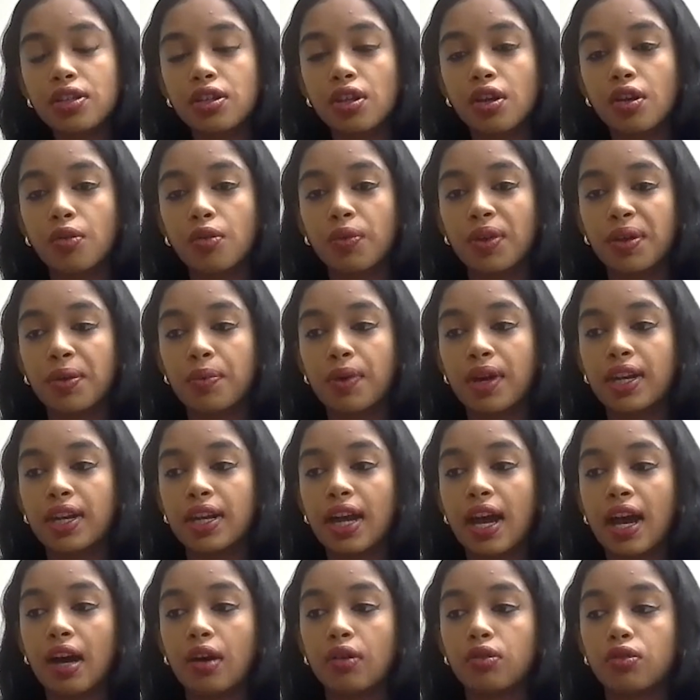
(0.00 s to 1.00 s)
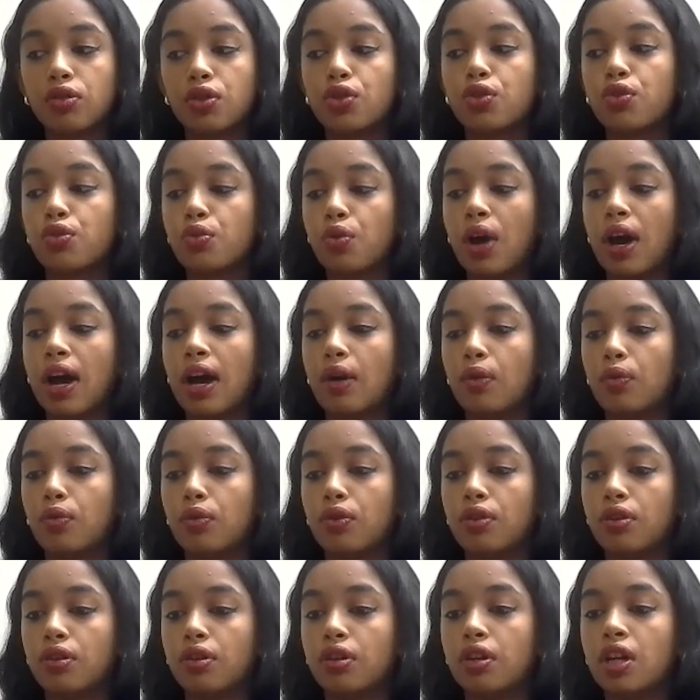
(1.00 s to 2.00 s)
So we went out to
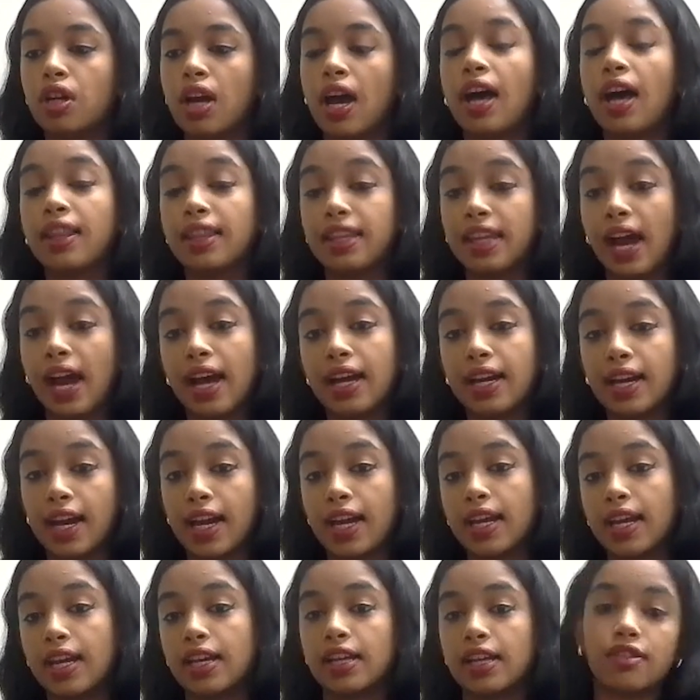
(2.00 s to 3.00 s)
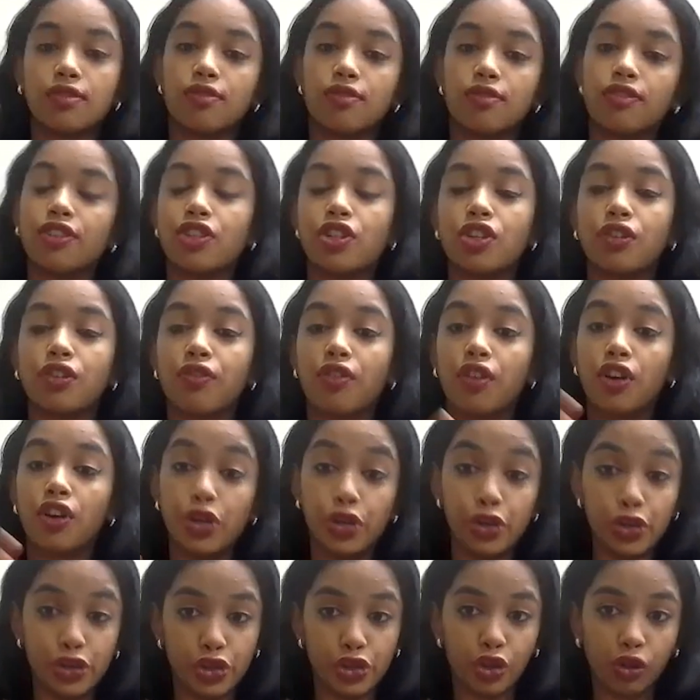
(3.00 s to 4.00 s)
the IIS version of our
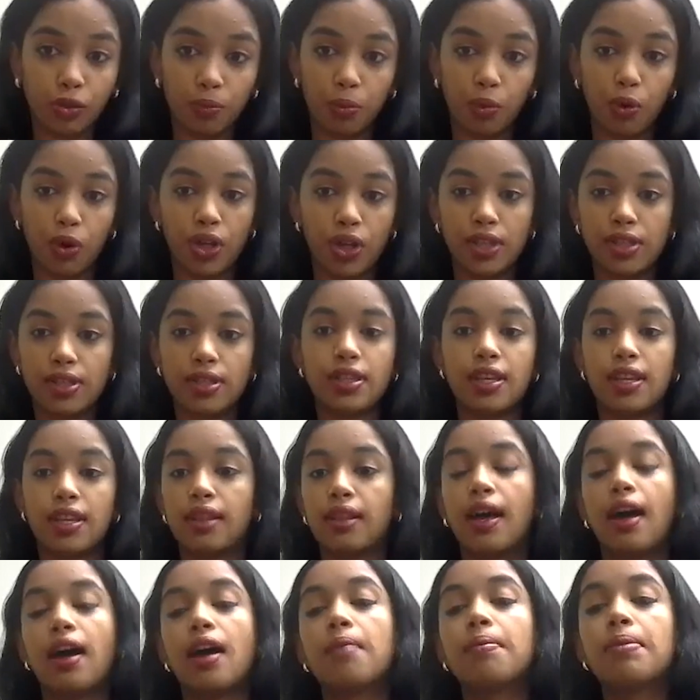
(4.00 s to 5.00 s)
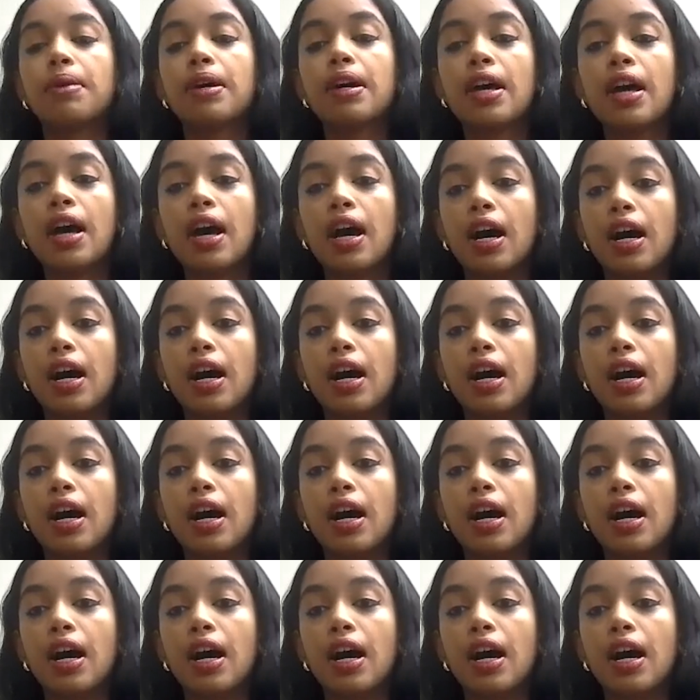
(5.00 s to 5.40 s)
neutral buoyancy lab